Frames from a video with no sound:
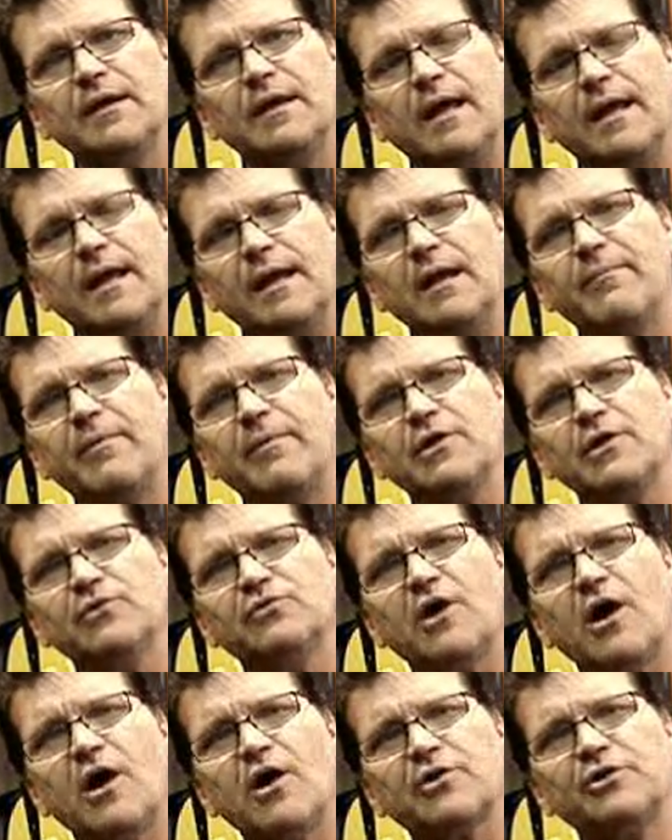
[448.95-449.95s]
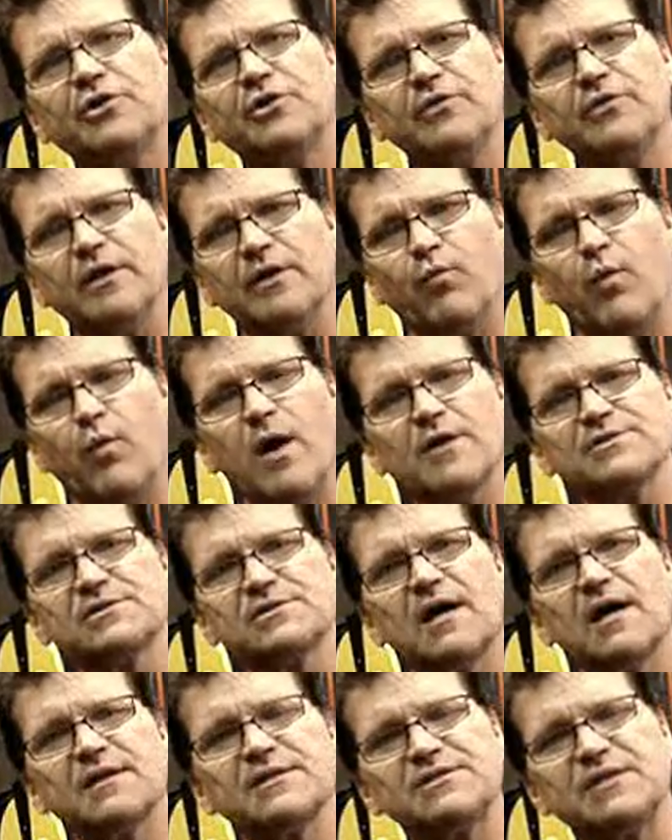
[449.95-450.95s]
and anybody you talk to that welds a
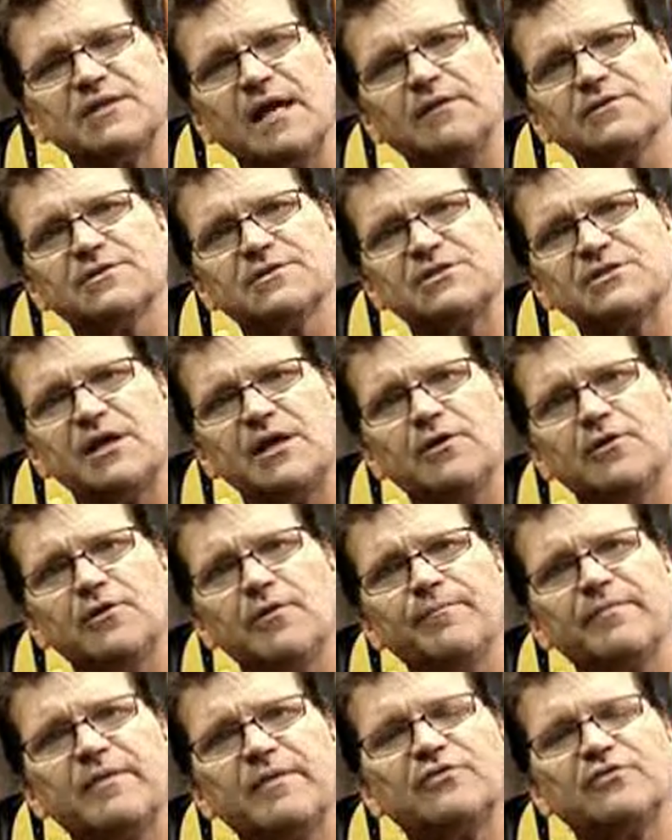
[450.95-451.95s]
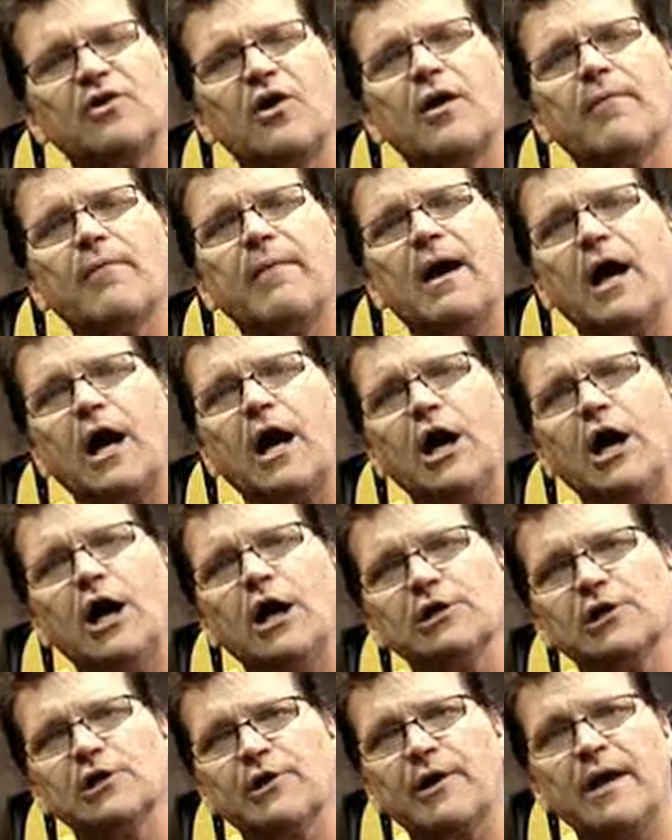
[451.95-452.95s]
lot of stainless steel, they talk about
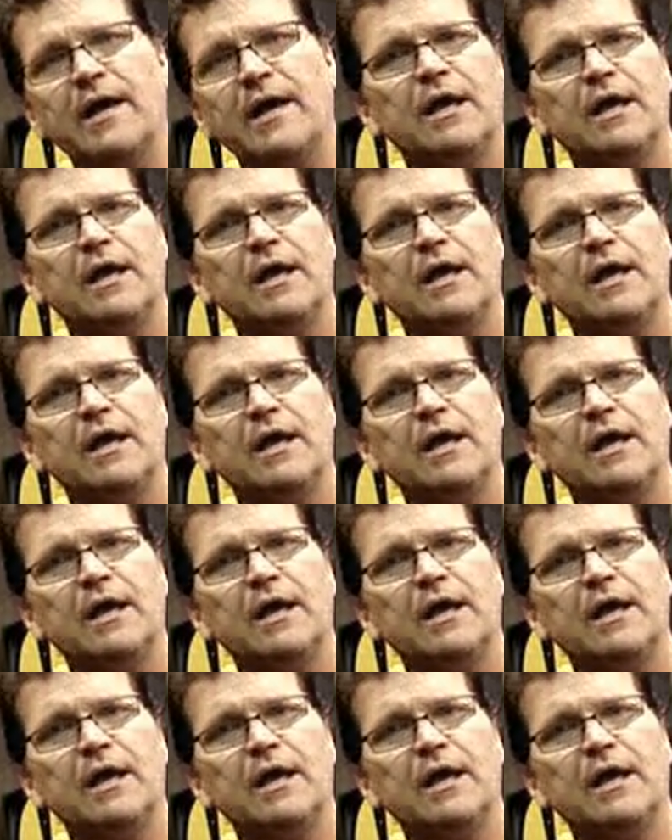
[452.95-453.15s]
color.